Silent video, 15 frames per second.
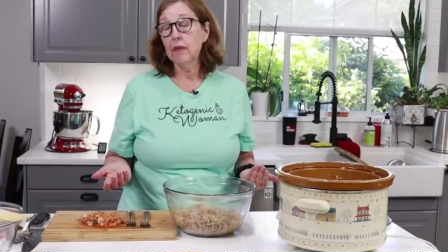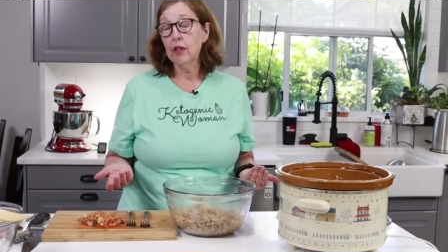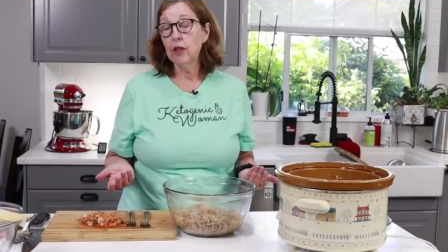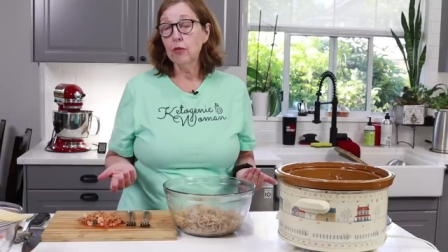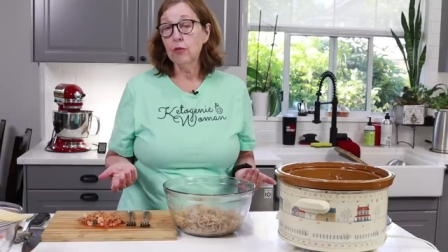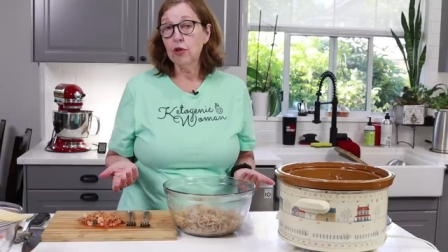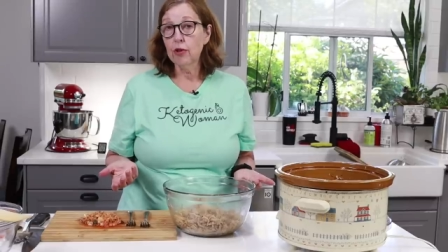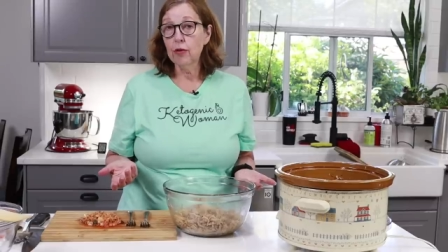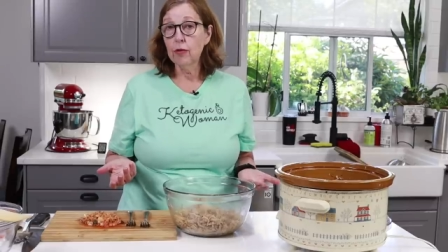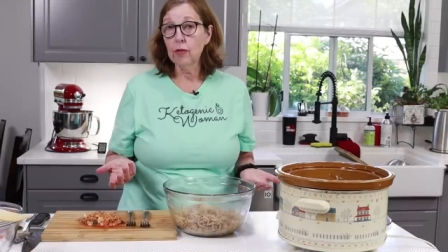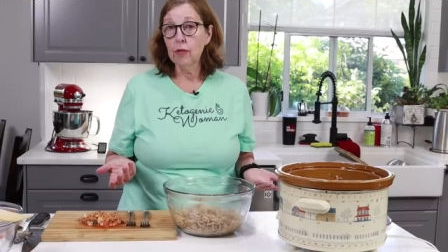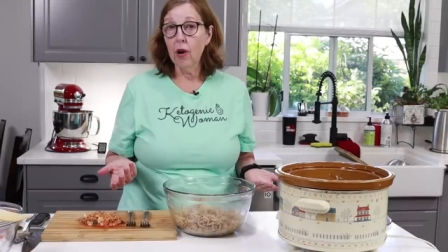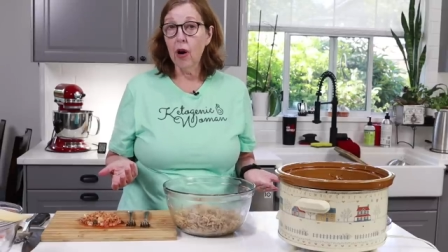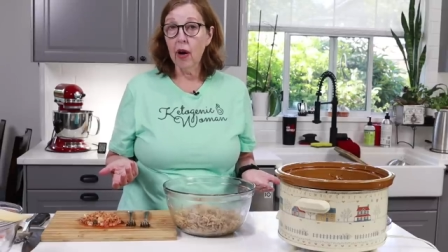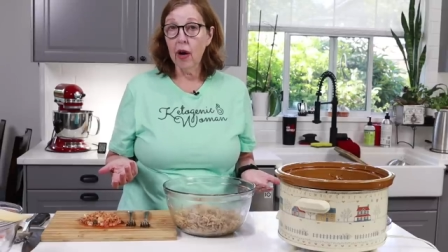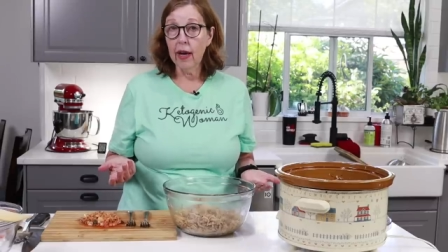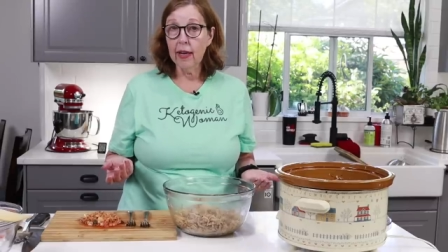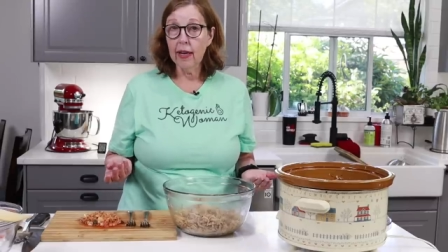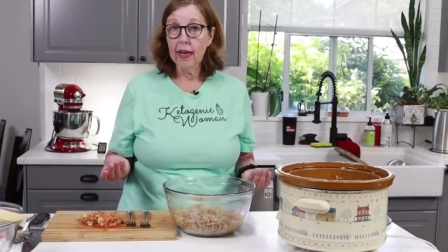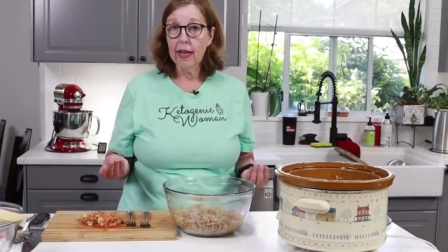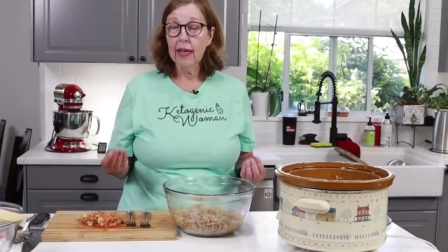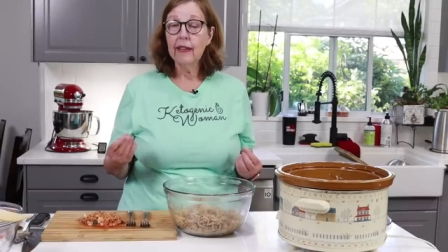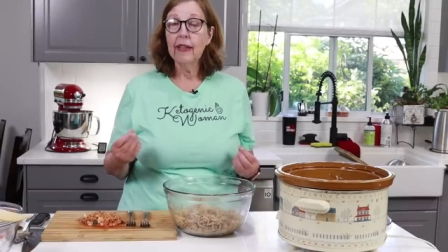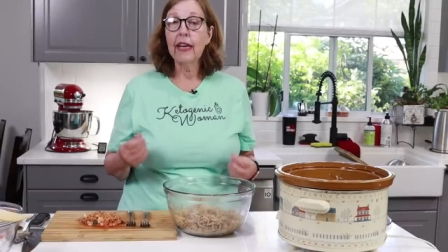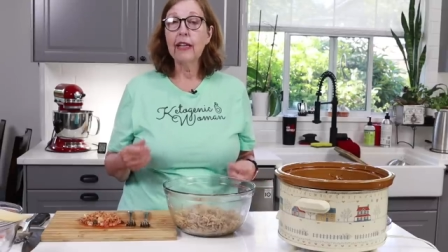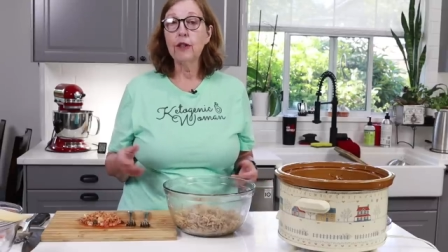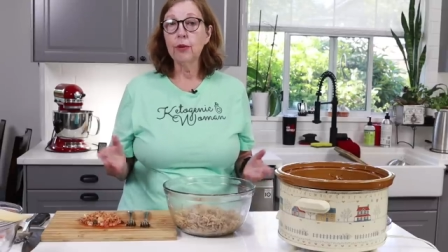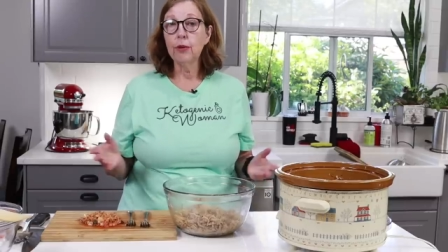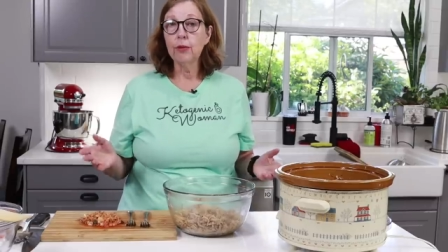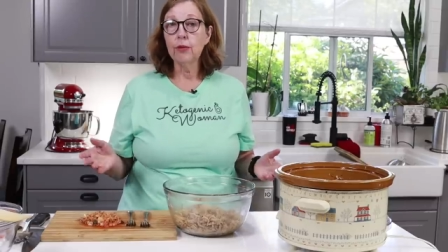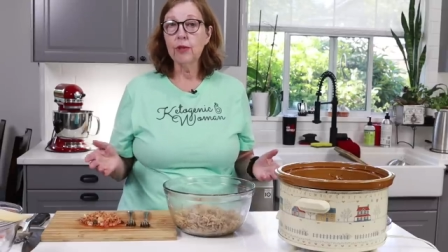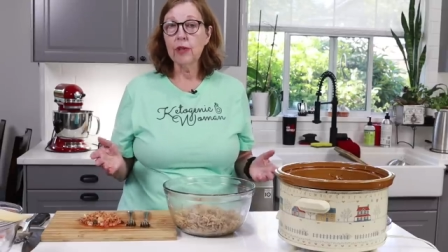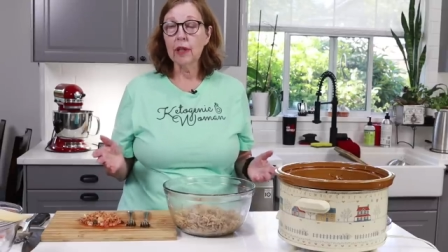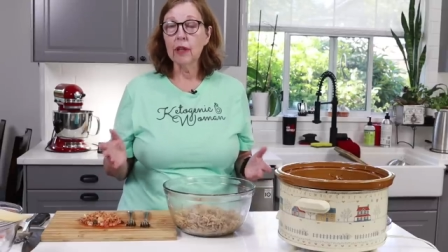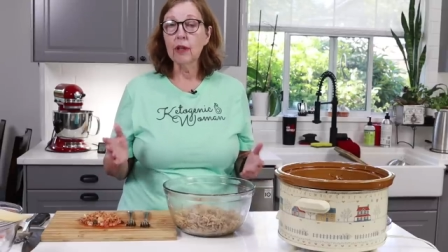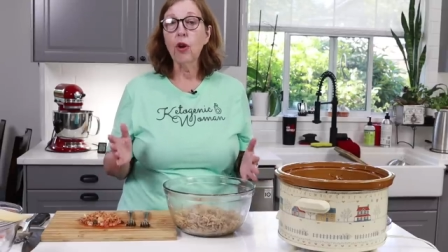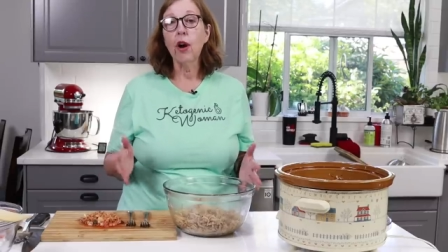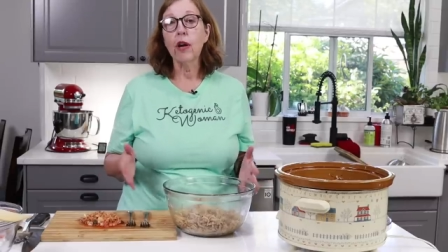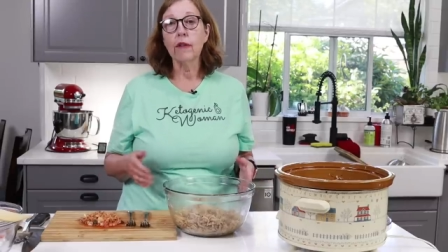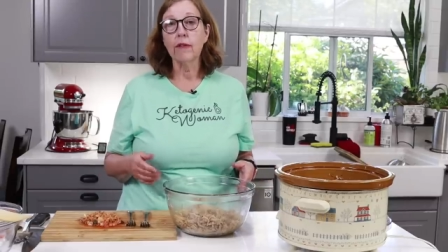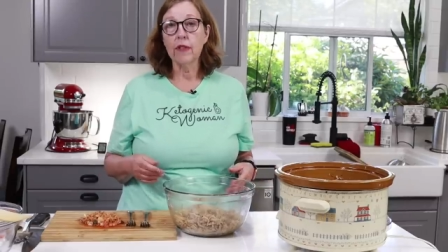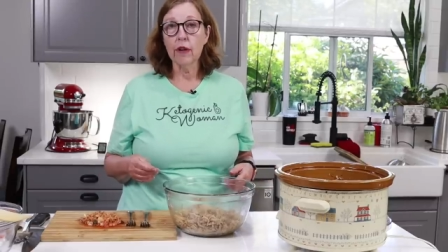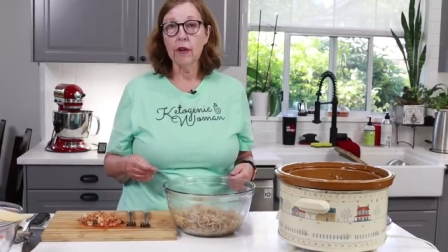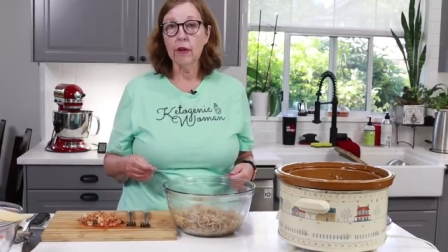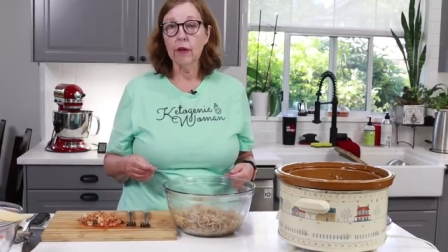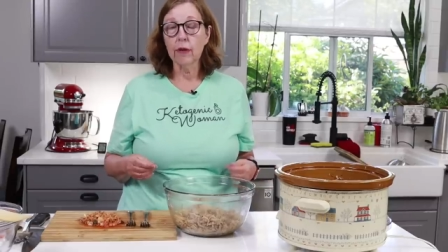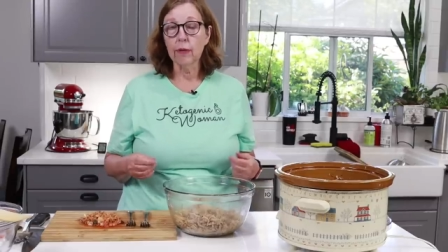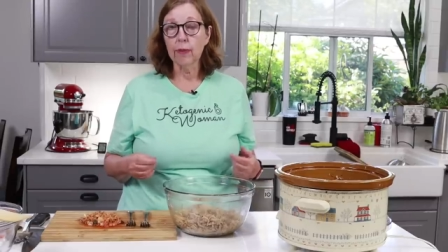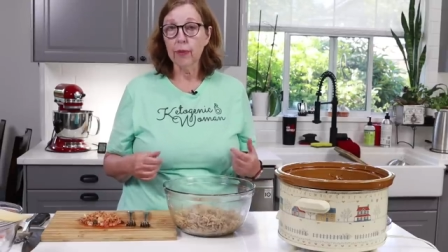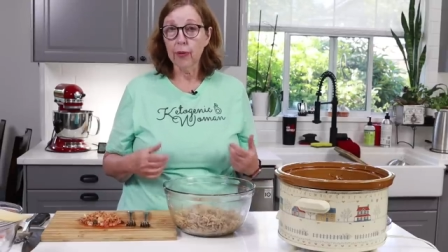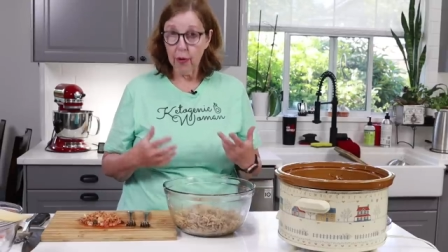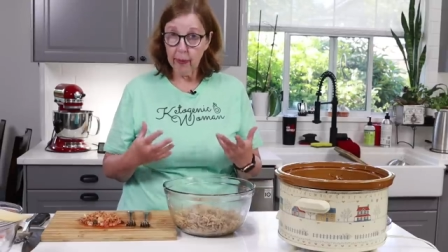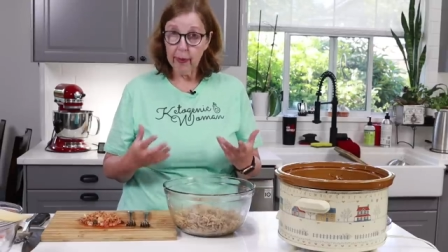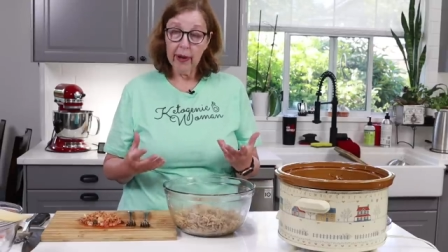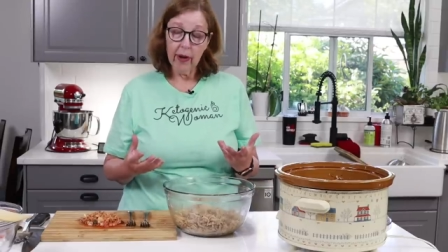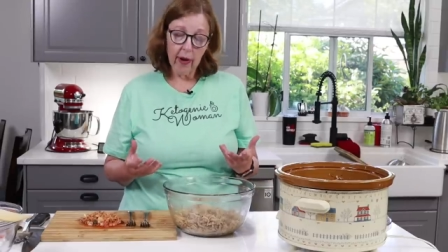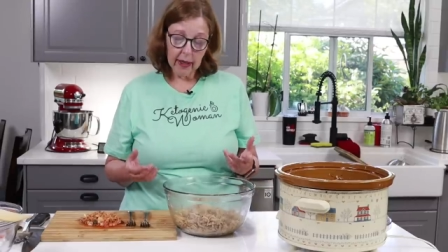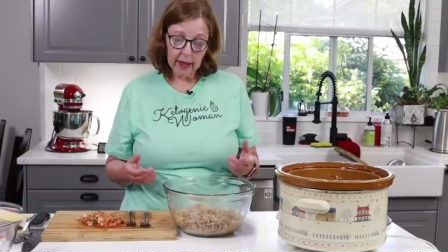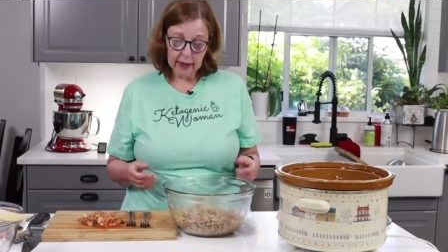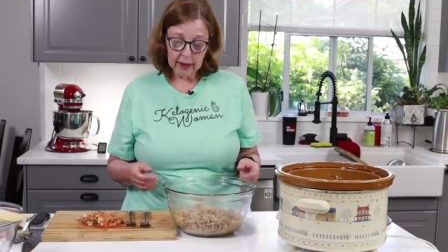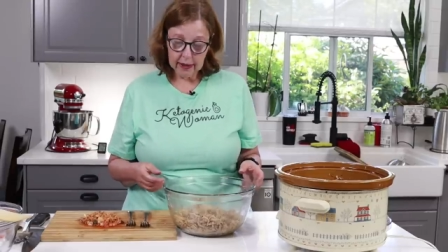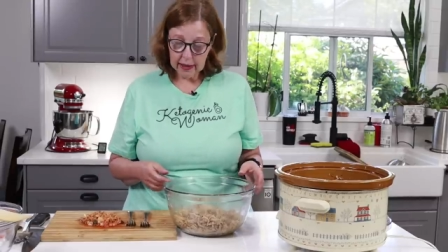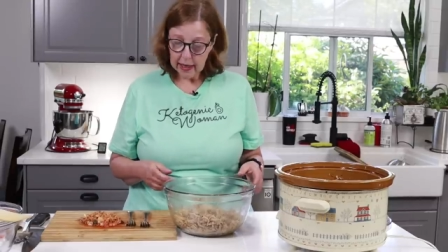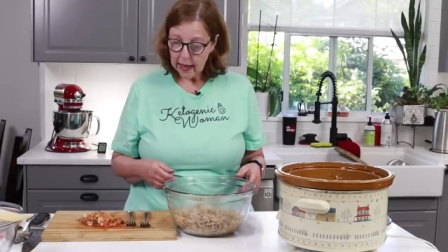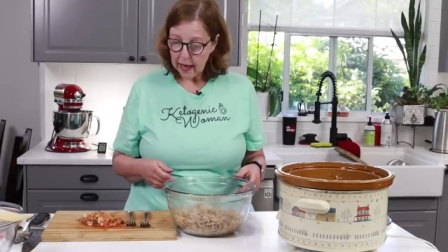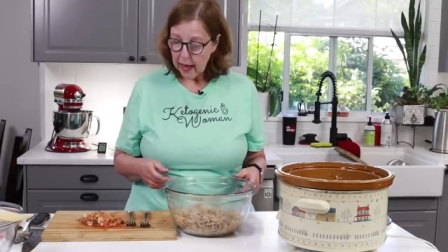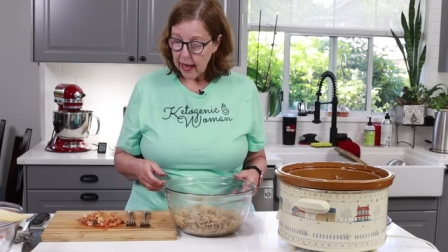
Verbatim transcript: you know, too hot, they lose a lot of their probiotics.